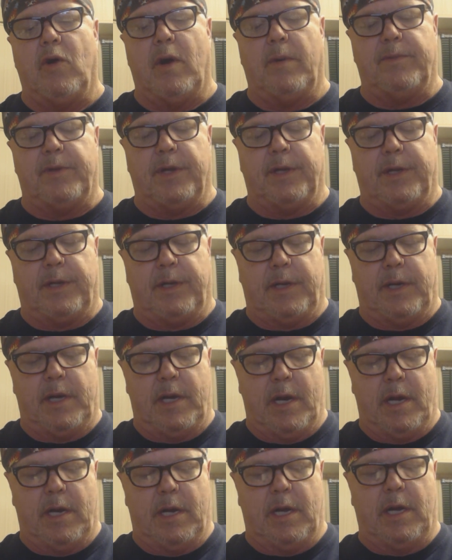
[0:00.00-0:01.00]
go up to
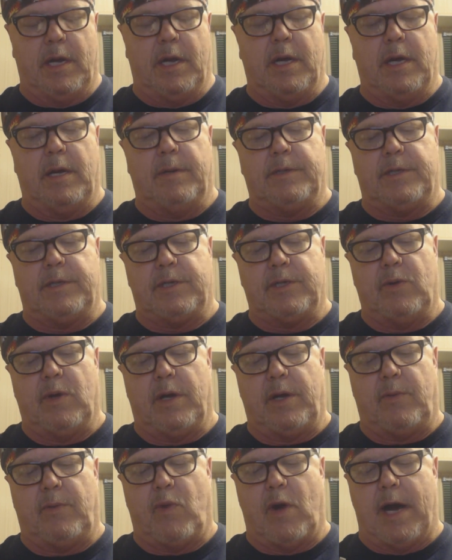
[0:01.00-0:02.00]

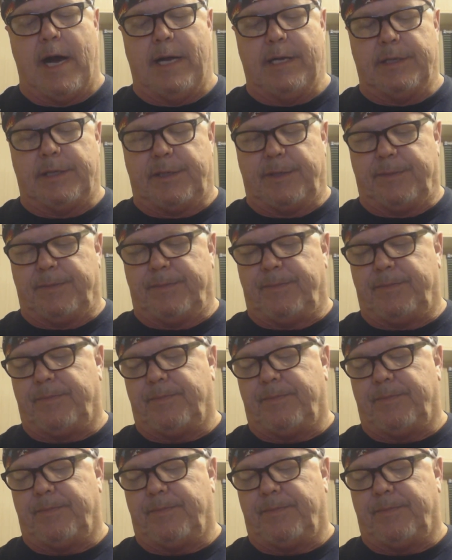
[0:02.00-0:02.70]
200 watts.